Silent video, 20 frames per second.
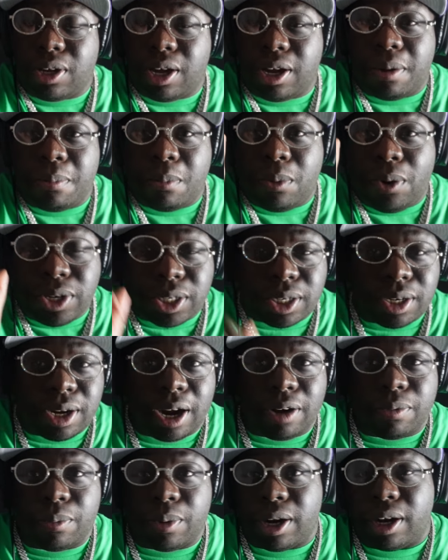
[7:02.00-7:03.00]
you get a
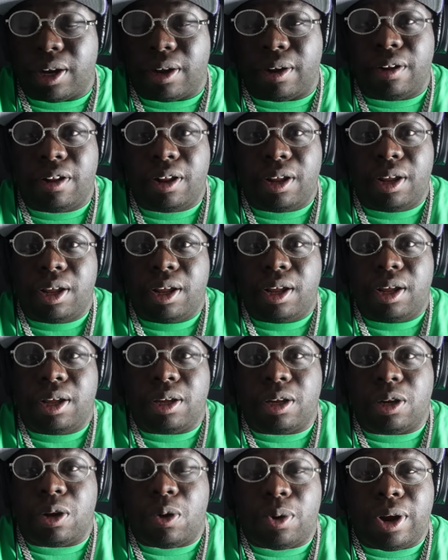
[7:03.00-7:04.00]
moissanite ring.
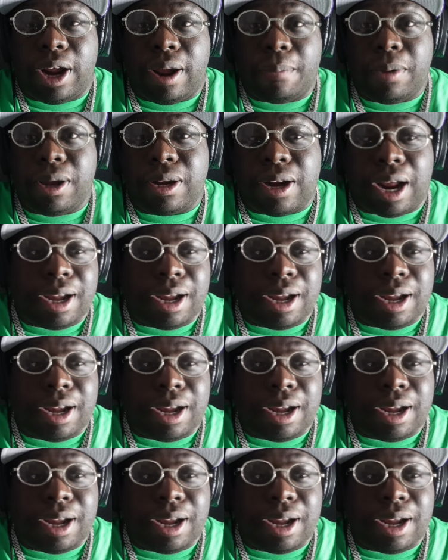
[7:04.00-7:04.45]
You know what I mean?